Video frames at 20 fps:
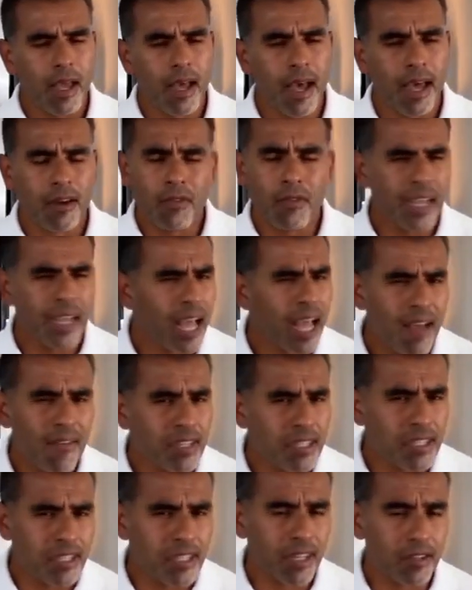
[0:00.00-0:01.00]
I don't think I have a
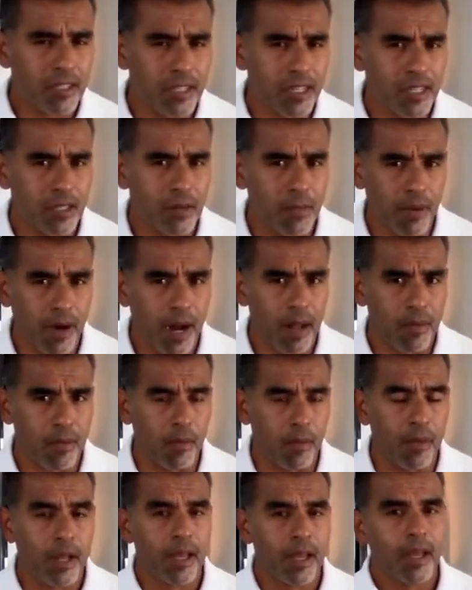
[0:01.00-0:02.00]
sealed system
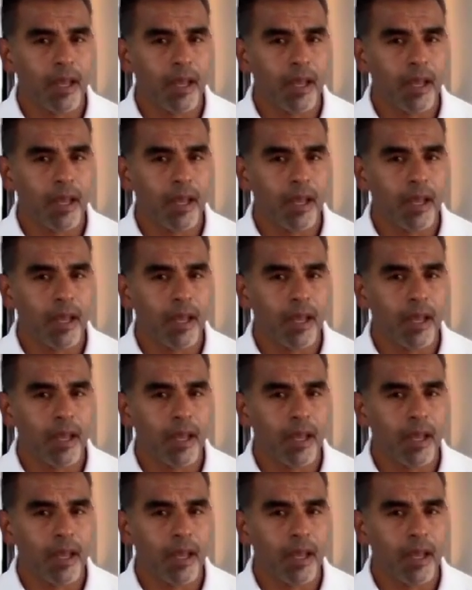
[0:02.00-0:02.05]
problem.